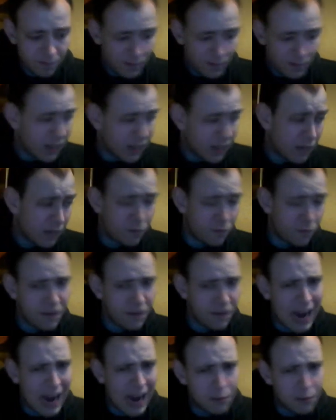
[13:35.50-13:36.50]
different
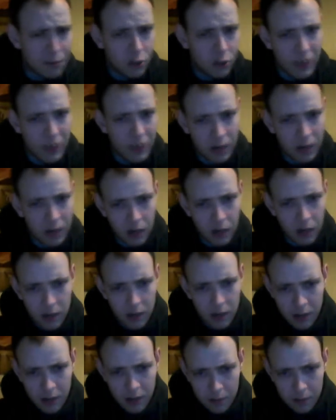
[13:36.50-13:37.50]
vibes going on.
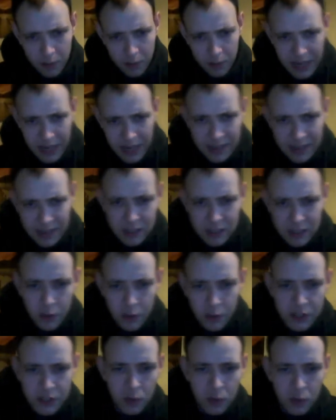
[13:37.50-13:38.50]
But yeah,
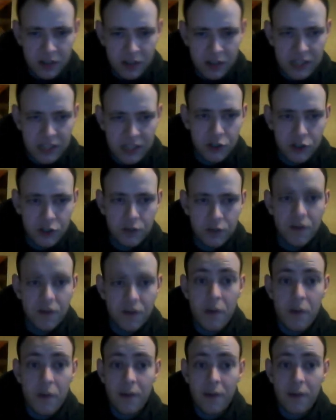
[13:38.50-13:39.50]
Discouraged Ones, it's just
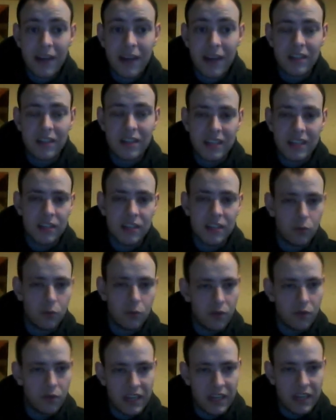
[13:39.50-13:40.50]
very, very consistent
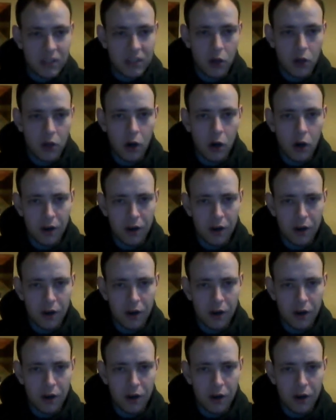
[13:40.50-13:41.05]
within its tone,